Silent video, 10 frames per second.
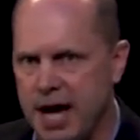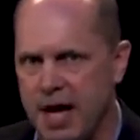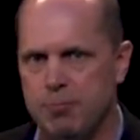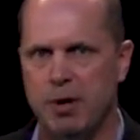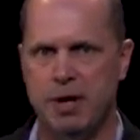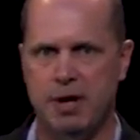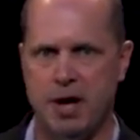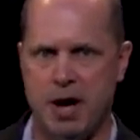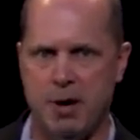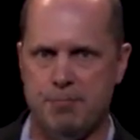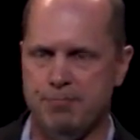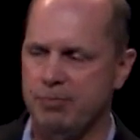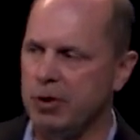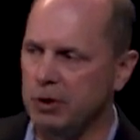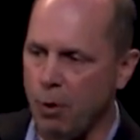time,
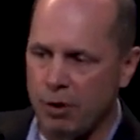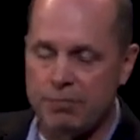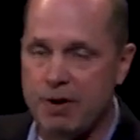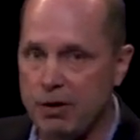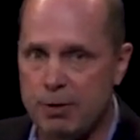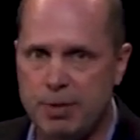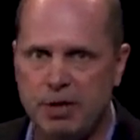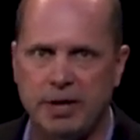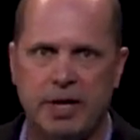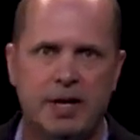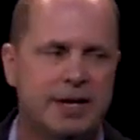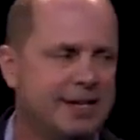lowering variability.